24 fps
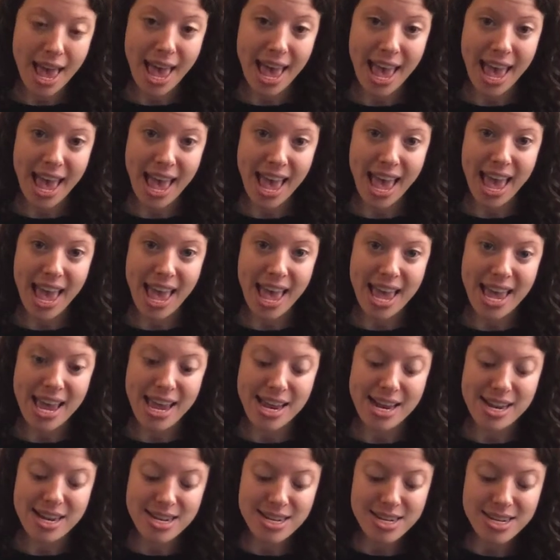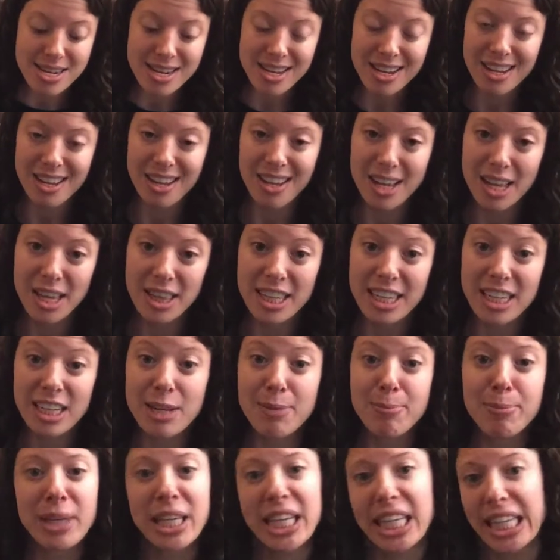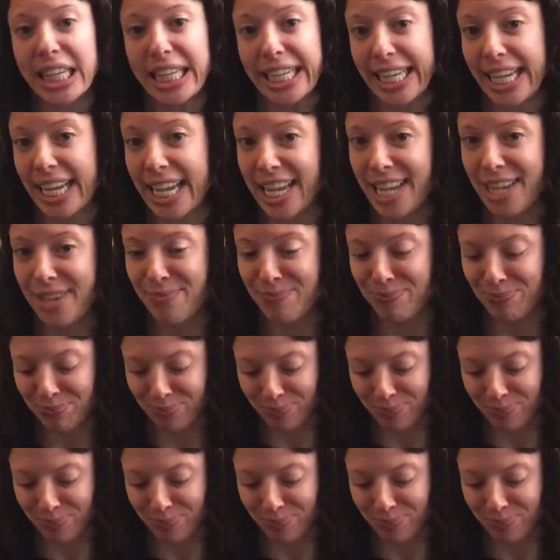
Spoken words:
And the chameleon,